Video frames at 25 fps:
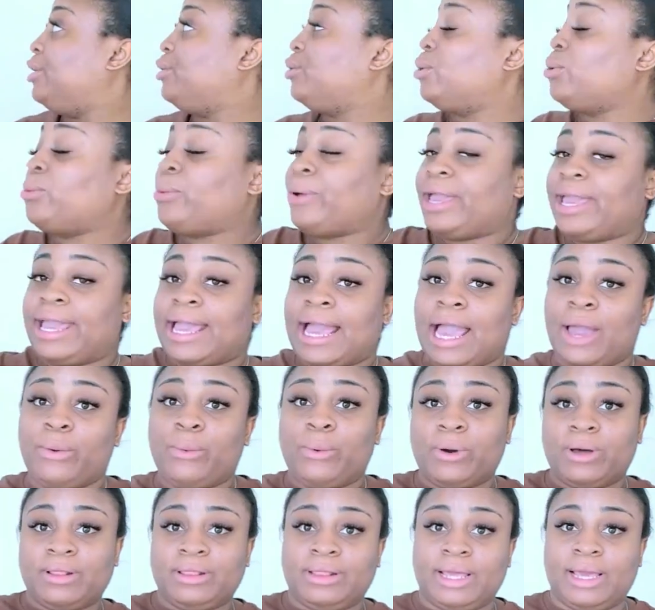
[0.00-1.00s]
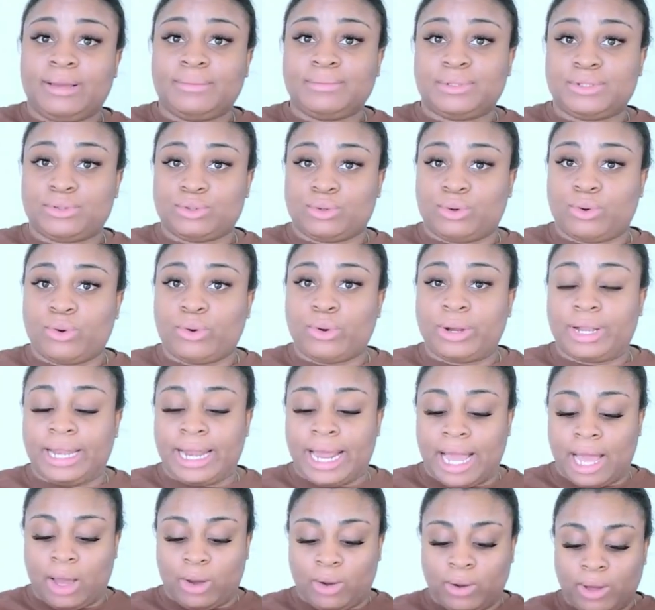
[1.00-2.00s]
know where I want them to go
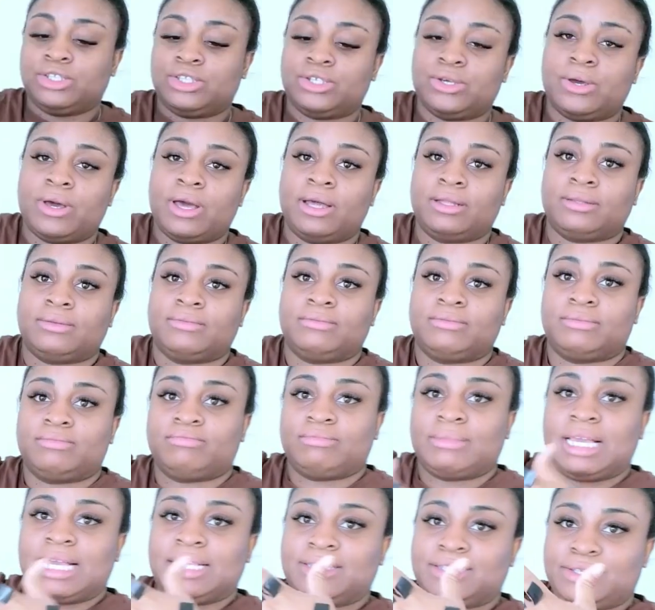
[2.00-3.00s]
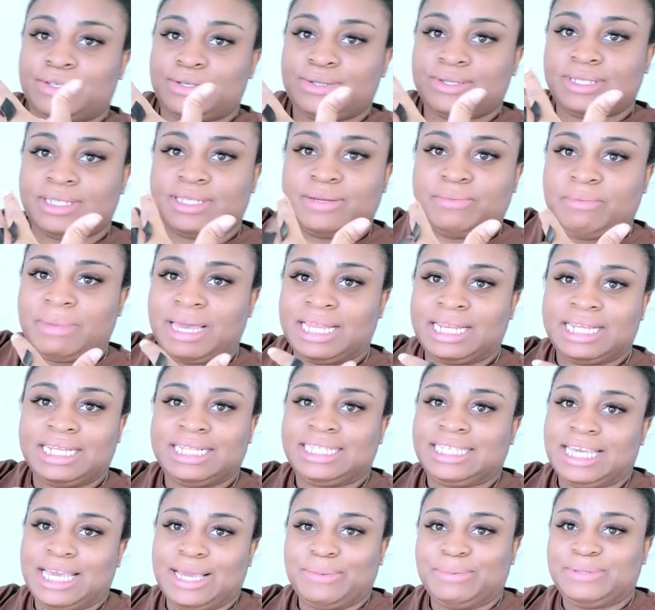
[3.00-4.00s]
now. So excuse the many
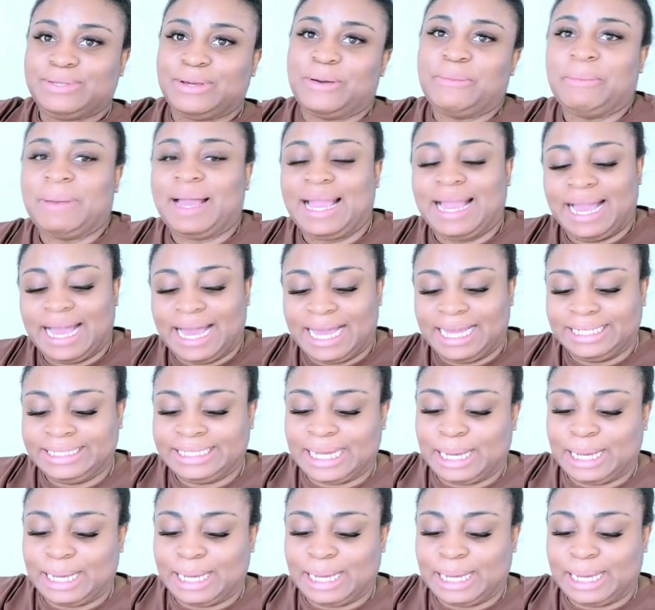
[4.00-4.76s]
tapes on my hand.